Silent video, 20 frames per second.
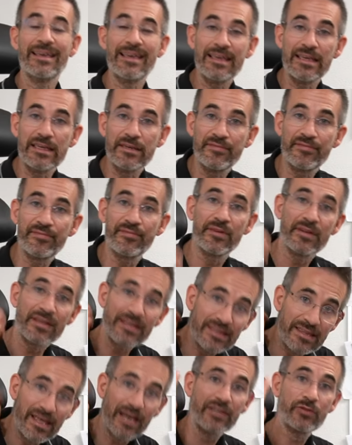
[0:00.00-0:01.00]
if
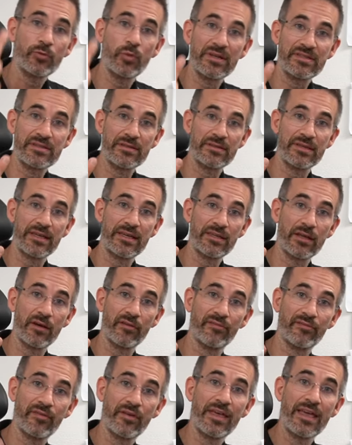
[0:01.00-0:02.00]
that wasn't
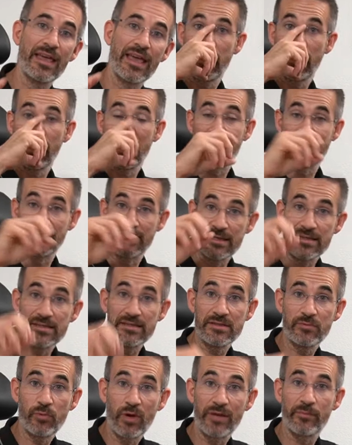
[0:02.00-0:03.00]
enough. And this
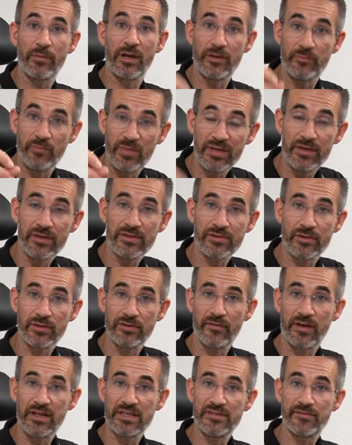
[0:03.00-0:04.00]
is why my biggest
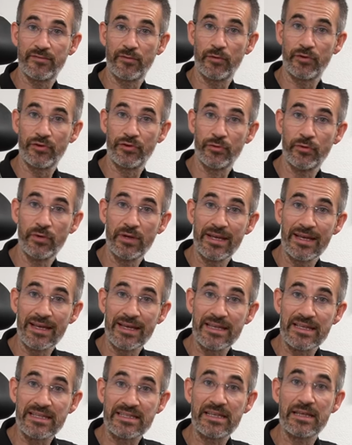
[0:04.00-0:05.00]
advice for you
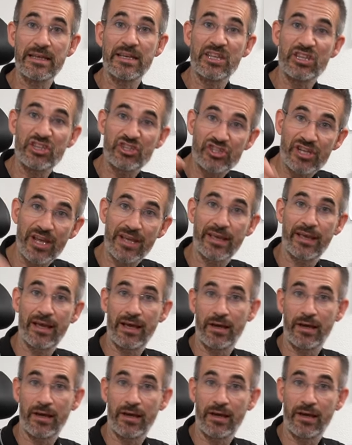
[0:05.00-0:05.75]
is check